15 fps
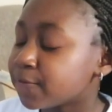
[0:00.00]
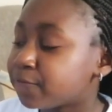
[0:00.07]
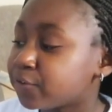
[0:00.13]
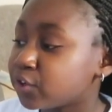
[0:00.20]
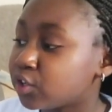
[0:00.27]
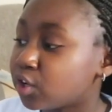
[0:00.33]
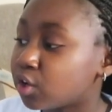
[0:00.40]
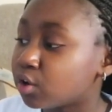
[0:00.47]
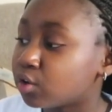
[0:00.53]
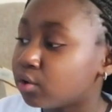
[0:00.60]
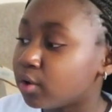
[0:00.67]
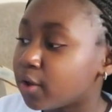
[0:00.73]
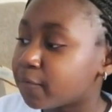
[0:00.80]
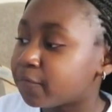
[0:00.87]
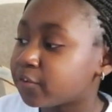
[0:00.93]
If you
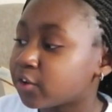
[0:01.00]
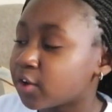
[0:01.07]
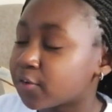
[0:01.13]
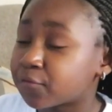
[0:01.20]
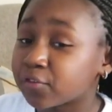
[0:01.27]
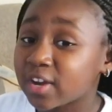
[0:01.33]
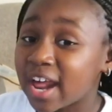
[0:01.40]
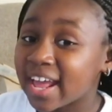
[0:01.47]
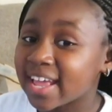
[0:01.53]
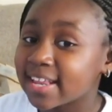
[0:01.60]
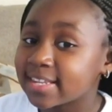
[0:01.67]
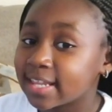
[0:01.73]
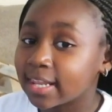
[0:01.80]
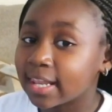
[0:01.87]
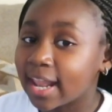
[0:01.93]
don't, if you're not
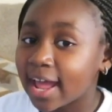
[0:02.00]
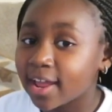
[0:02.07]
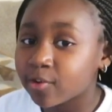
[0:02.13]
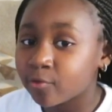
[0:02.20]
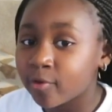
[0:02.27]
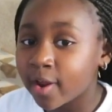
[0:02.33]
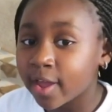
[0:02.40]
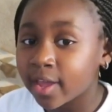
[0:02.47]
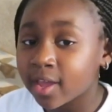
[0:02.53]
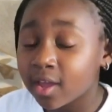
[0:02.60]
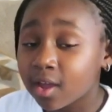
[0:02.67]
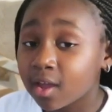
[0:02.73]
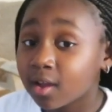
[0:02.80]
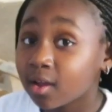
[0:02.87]
in the line right.